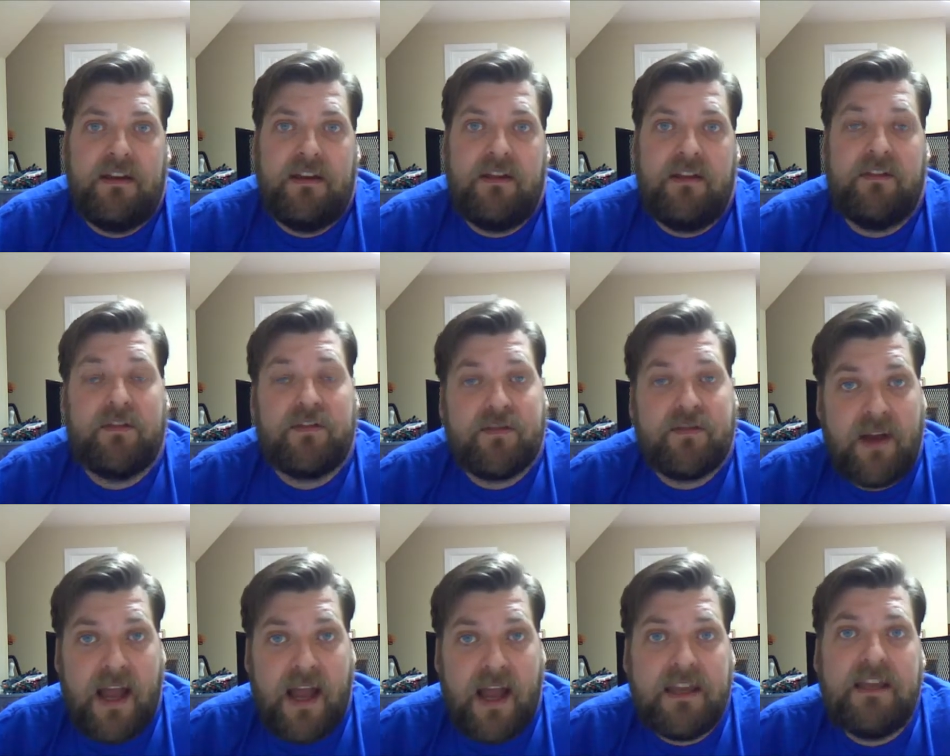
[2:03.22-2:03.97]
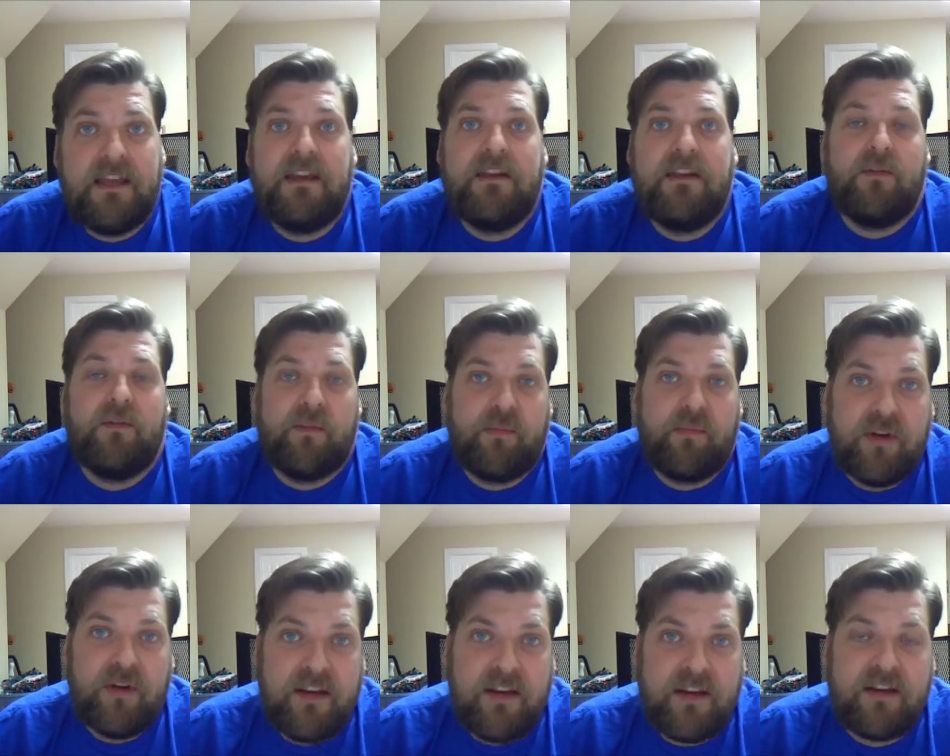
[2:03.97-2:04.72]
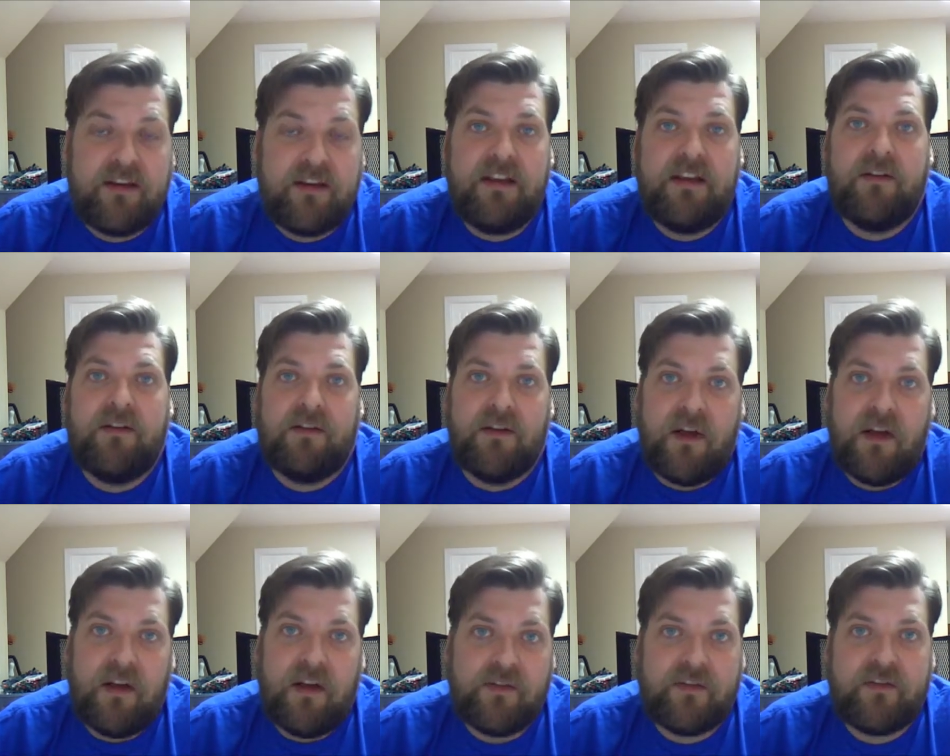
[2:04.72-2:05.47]
either tracking or predicting or
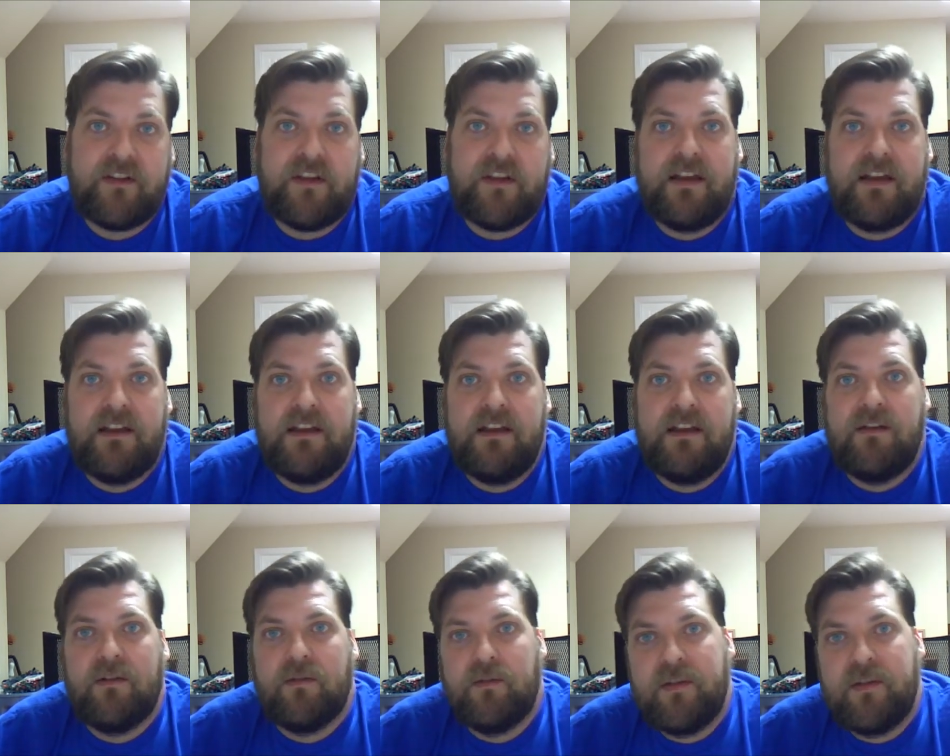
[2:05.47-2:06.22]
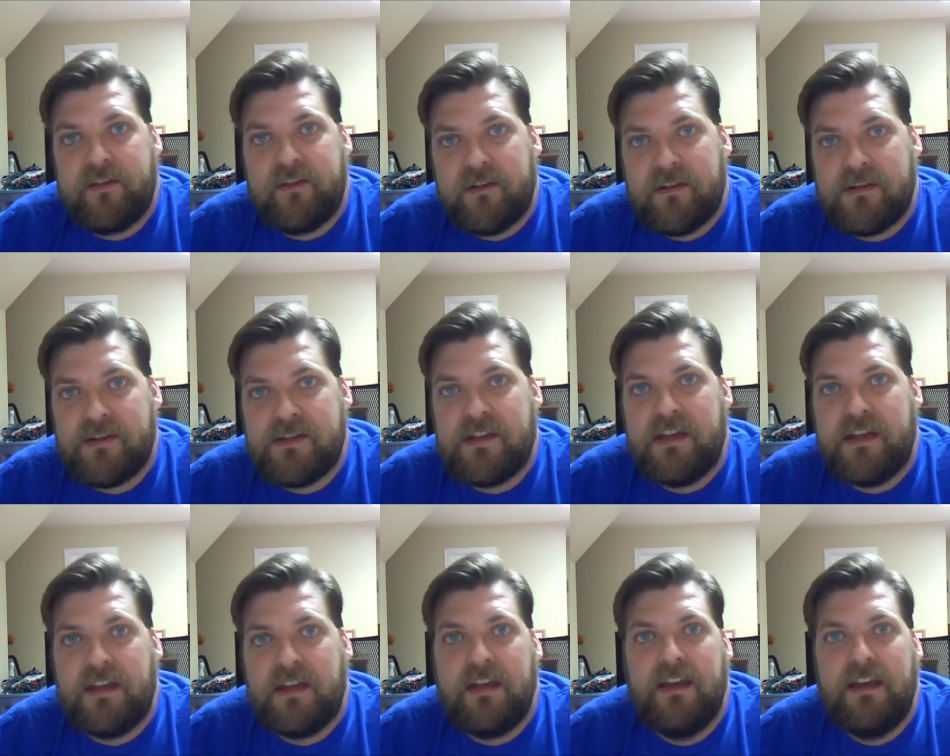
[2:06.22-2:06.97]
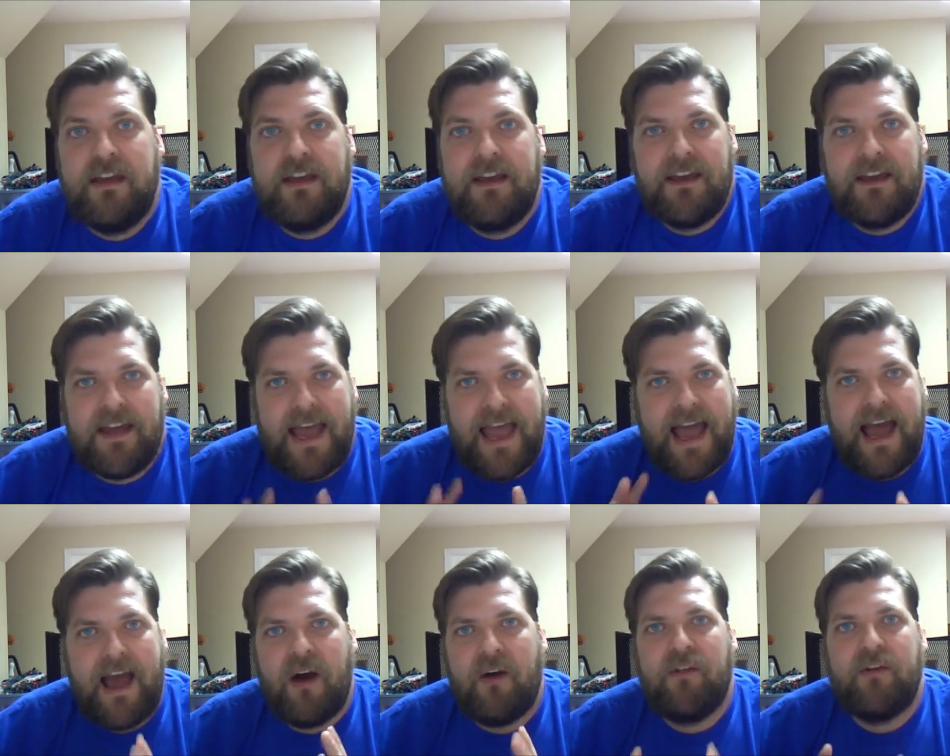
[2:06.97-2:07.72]
understanding or researching
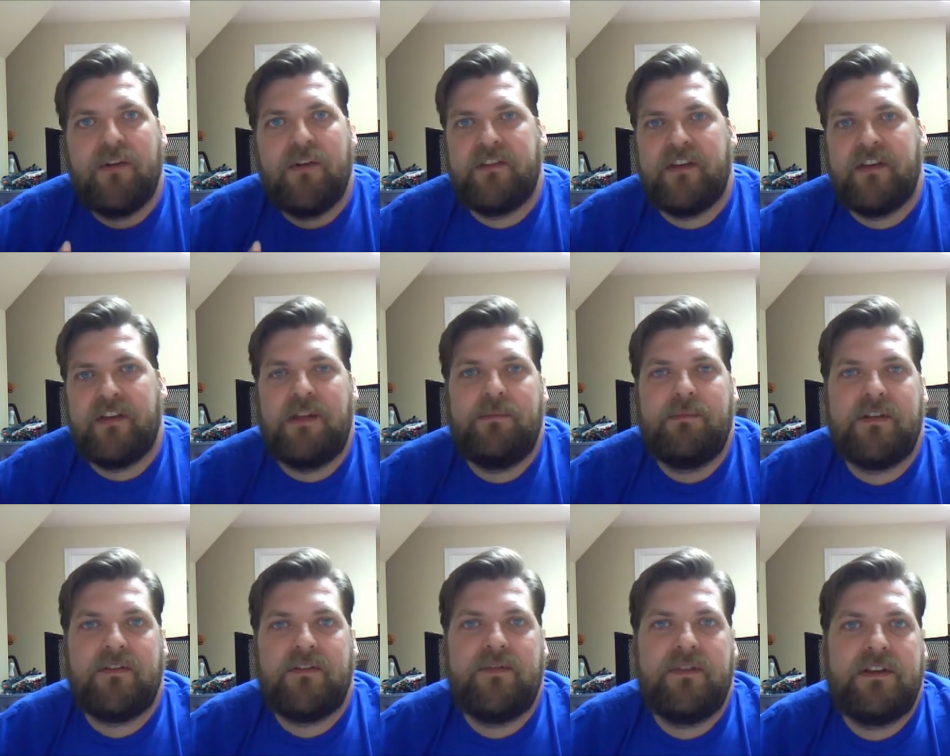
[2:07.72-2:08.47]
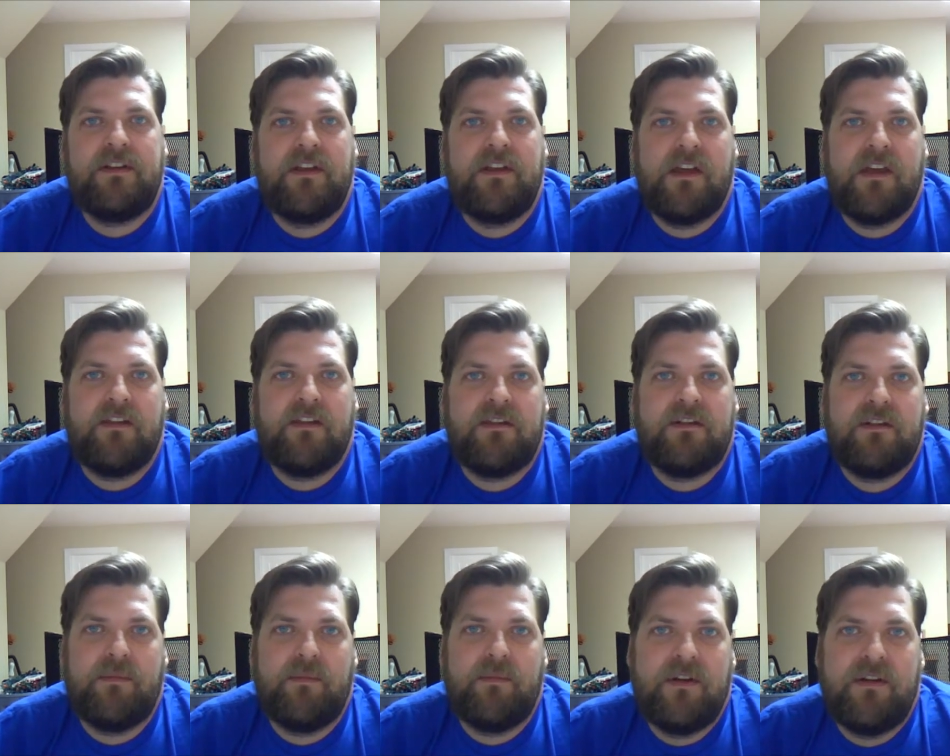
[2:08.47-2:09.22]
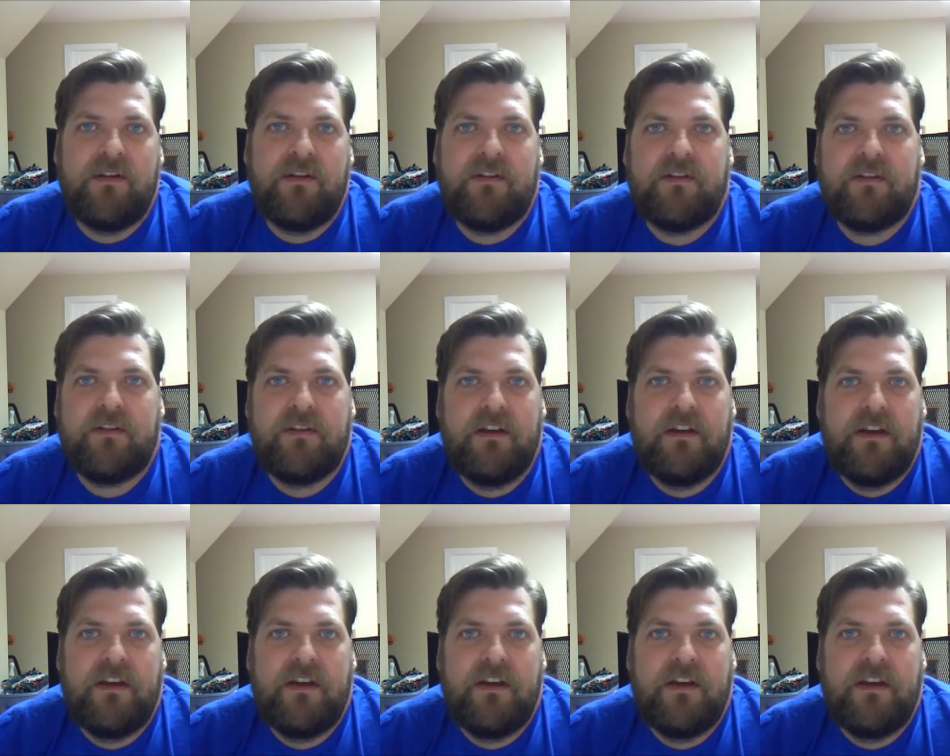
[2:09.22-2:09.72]
how those elements fit together to produce